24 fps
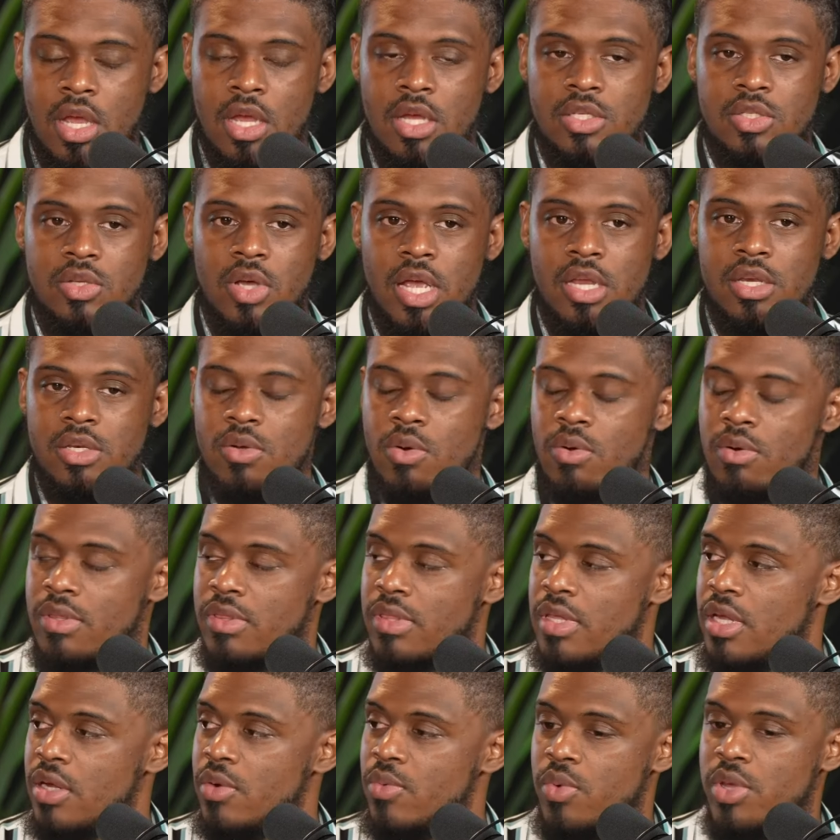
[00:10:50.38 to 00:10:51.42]
So I don't
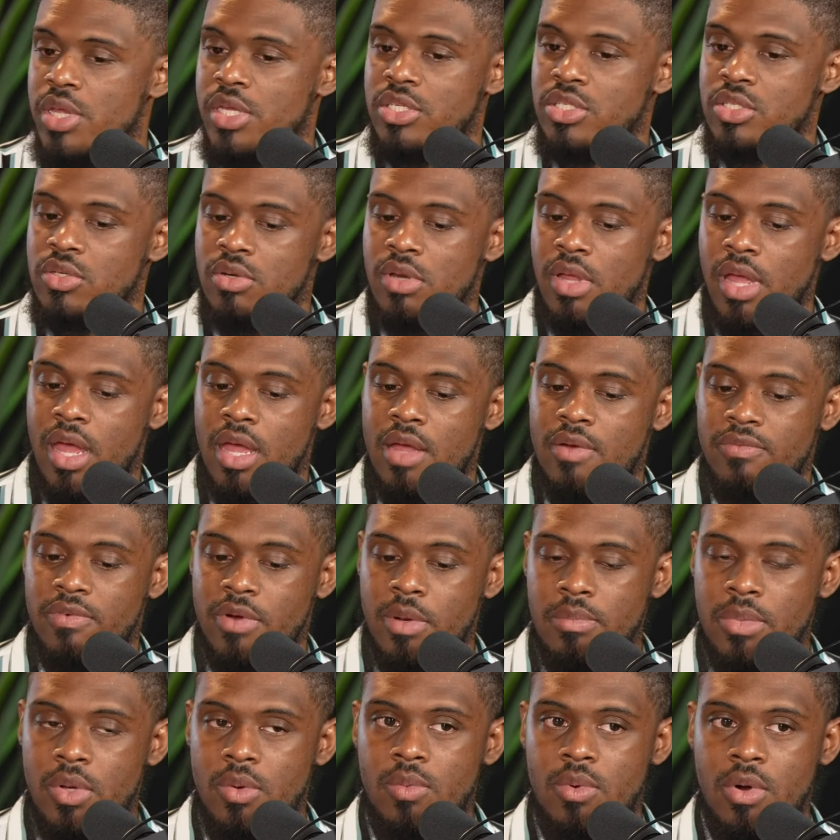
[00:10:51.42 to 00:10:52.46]
think we should
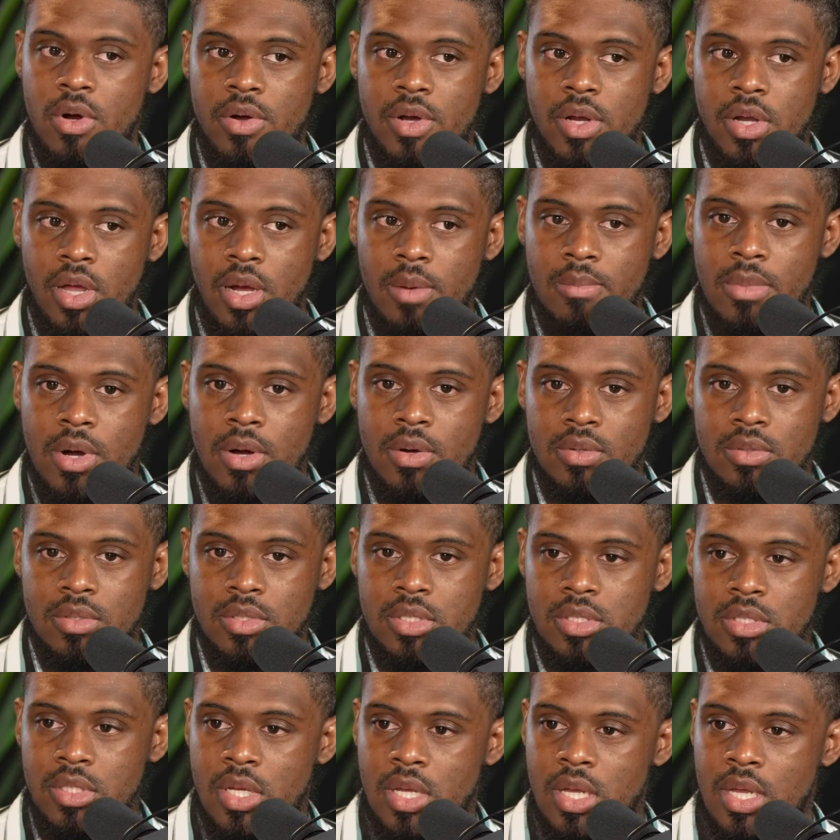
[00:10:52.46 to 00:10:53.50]
ever be worried about
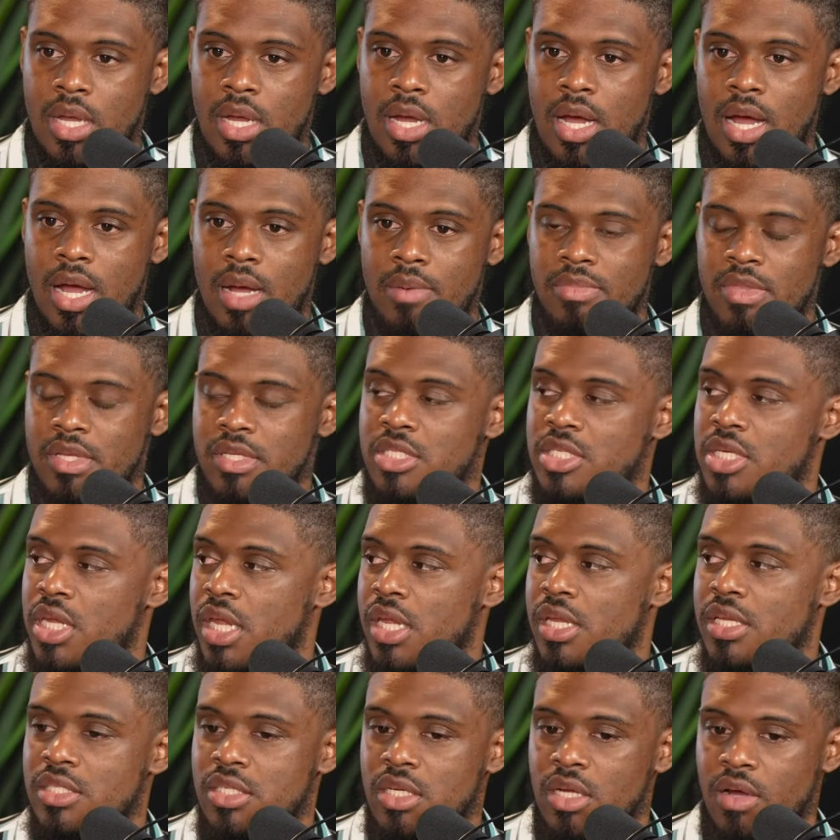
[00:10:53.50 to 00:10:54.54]
mm. um, the
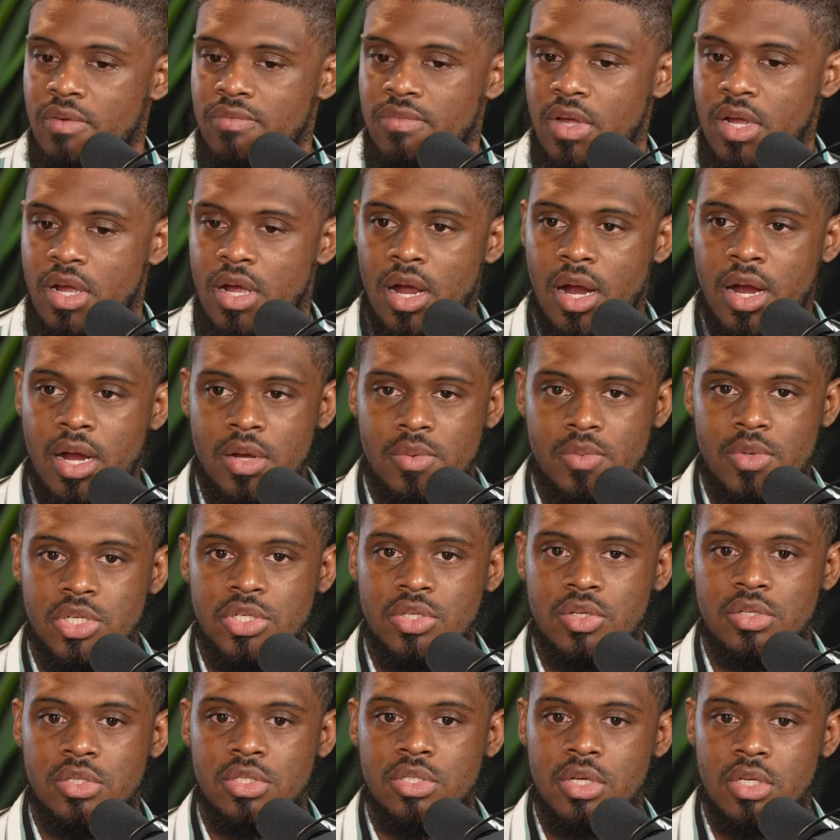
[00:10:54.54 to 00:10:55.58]
changing of the guard. We
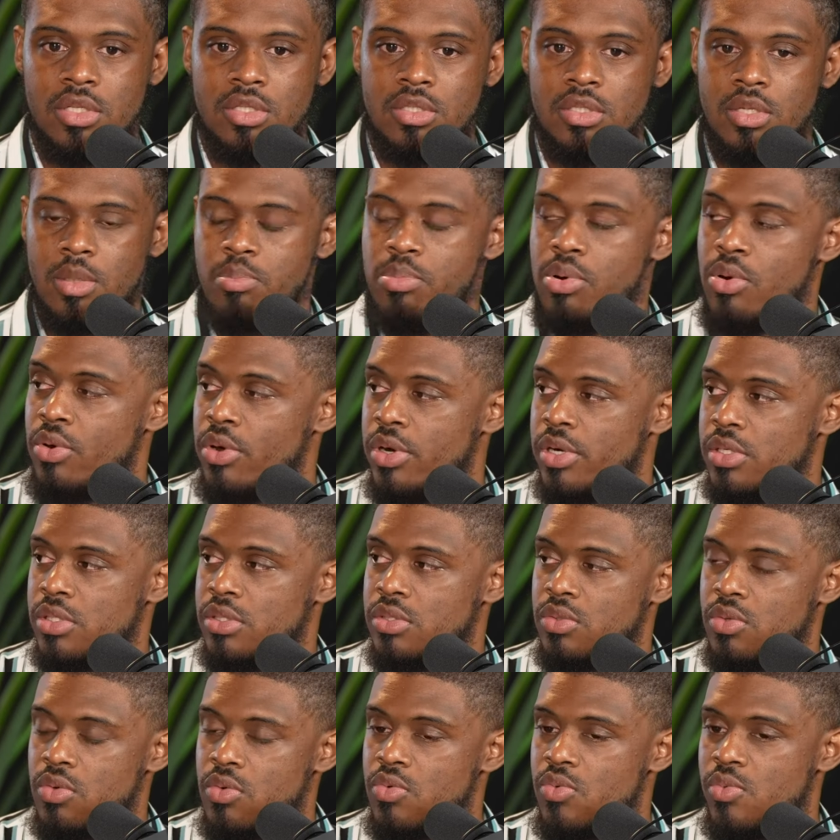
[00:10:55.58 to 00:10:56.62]
should just
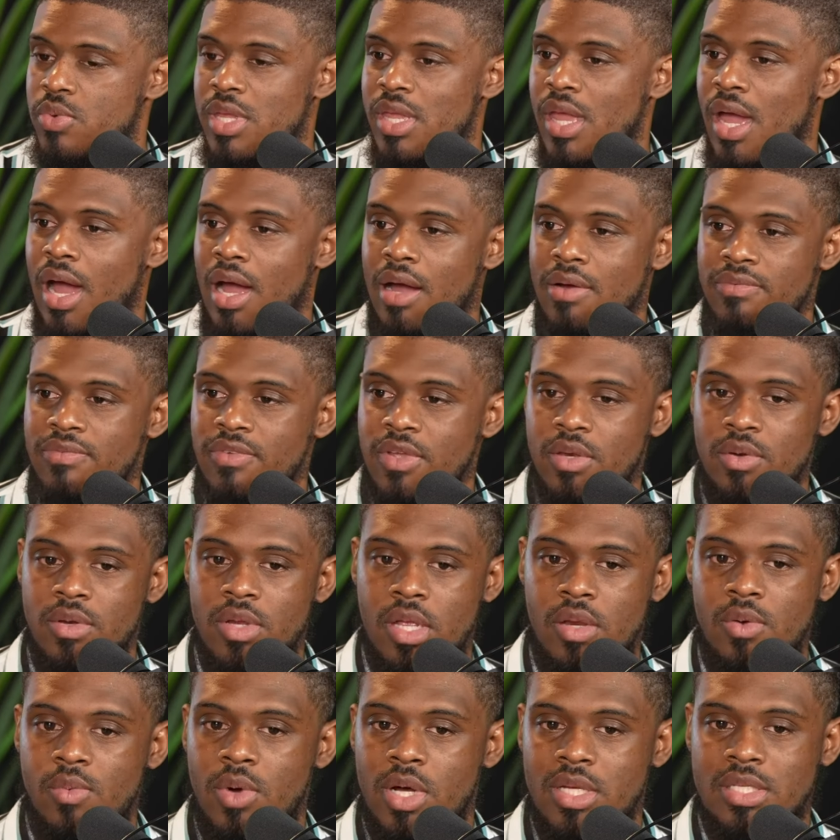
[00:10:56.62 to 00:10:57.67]
support who we have in,
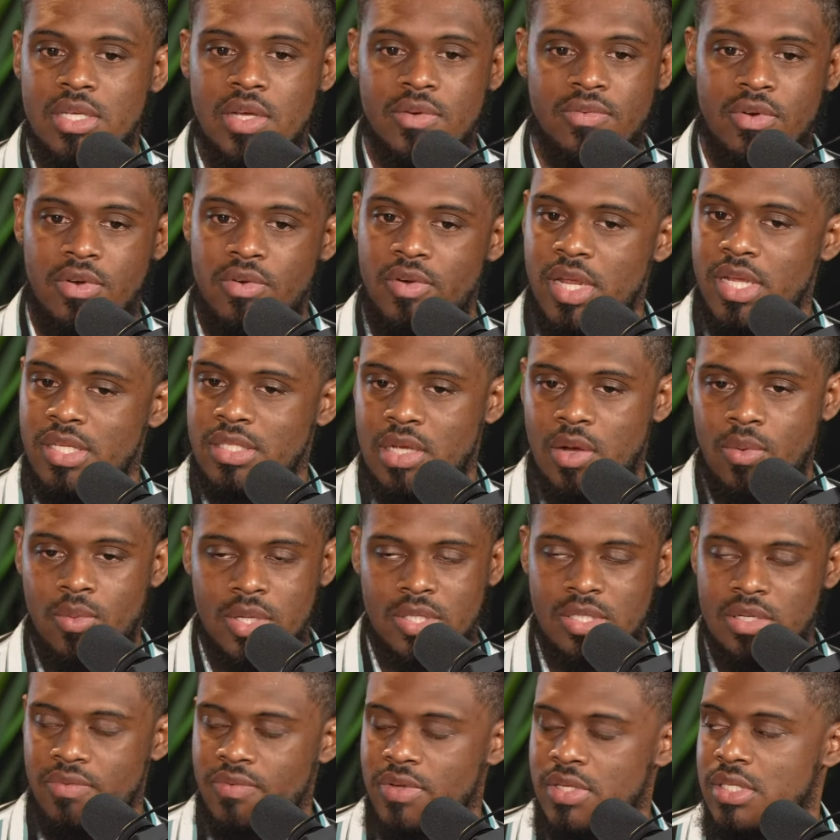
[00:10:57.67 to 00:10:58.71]
in whatever race at
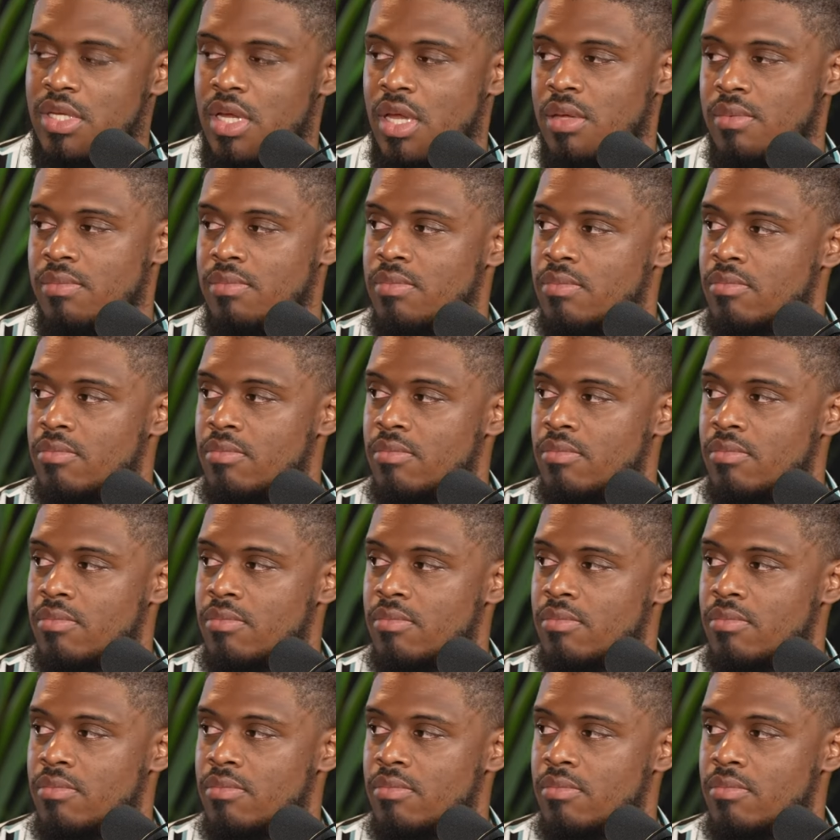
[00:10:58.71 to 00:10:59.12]
whatever time.